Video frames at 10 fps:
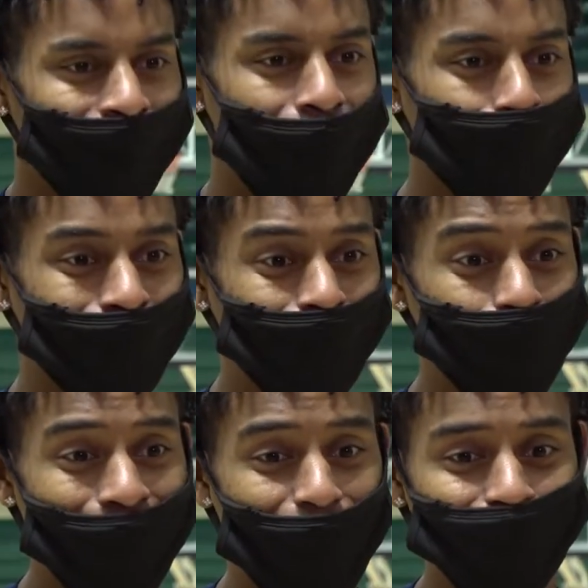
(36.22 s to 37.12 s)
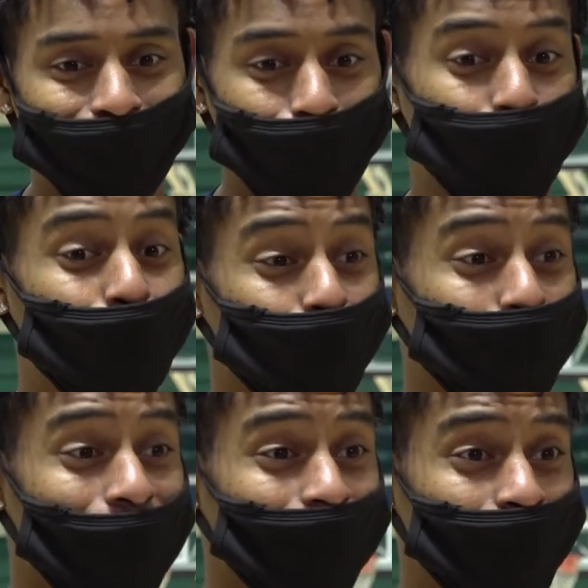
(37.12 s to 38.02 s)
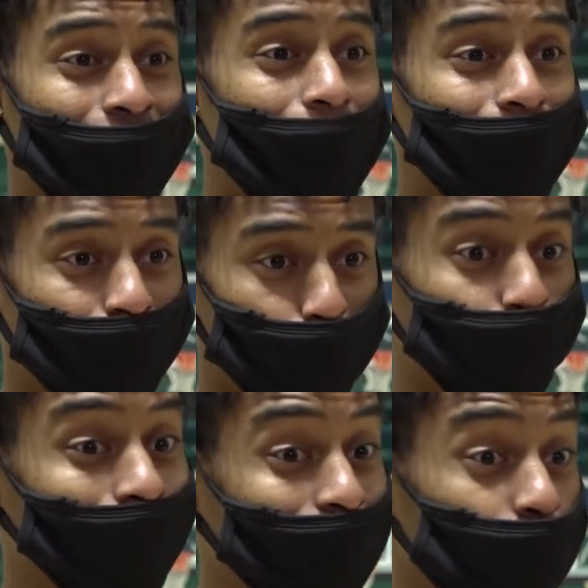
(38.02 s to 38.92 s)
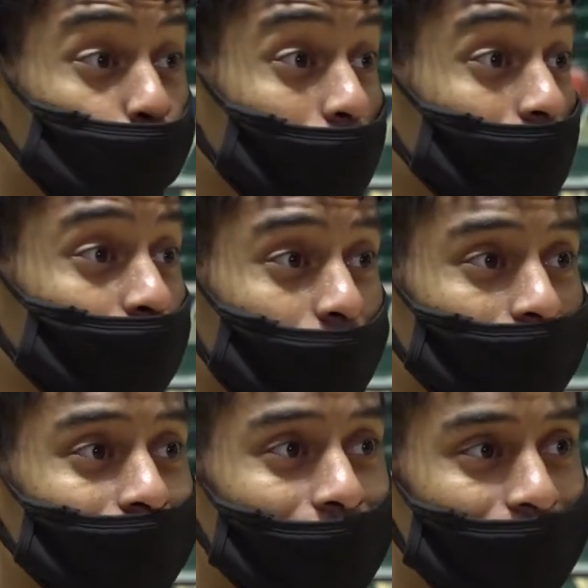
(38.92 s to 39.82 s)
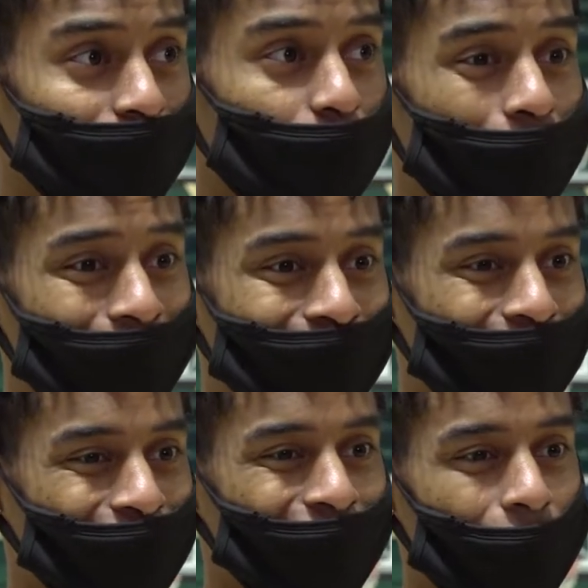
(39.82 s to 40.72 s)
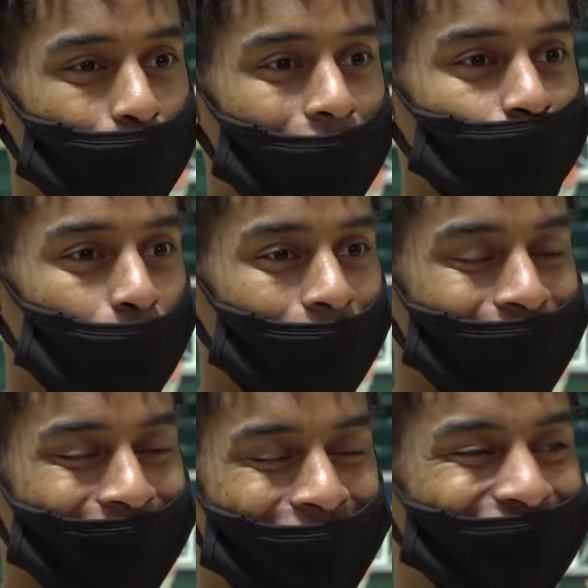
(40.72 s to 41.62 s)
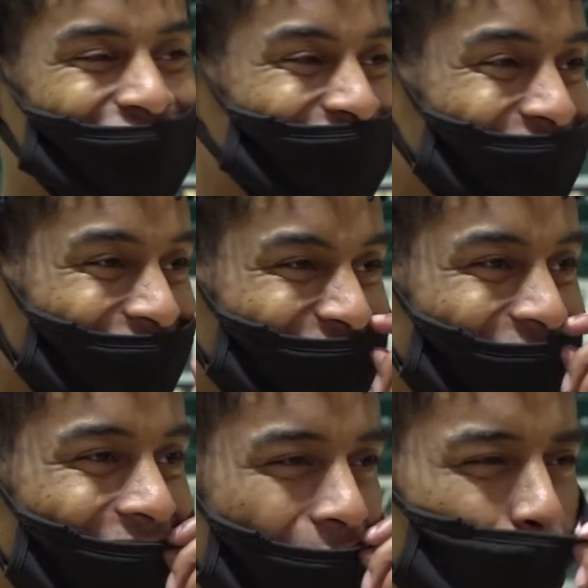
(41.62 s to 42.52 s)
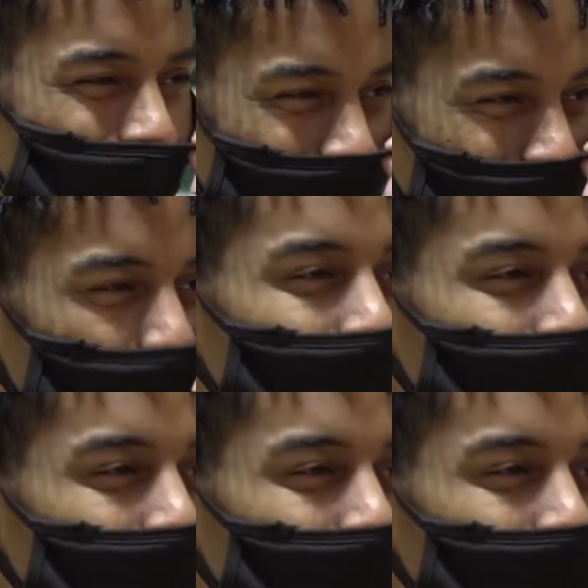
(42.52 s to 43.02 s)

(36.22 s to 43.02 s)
I would say so now it's like the official day, so now like the season really starts today. So it's definitely a little bit of more intensity today, I would say,